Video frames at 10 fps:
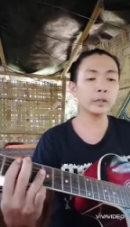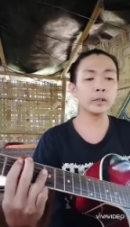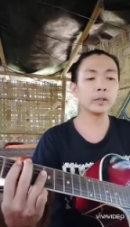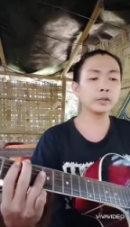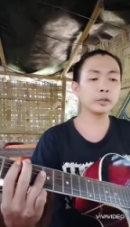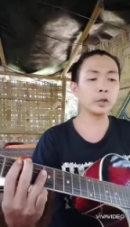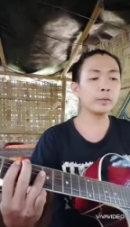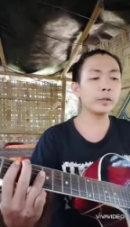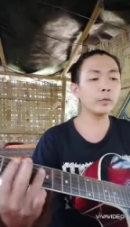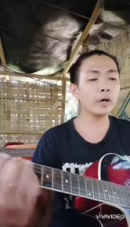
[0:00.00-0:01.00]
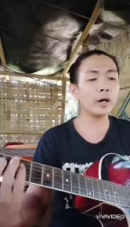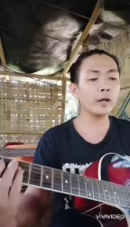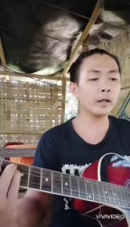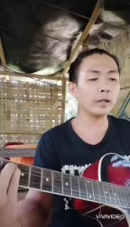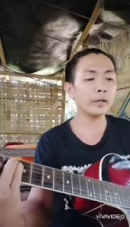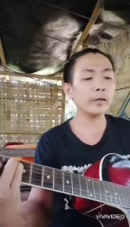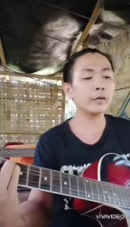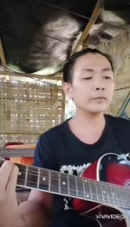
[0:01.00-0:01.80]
Show me what love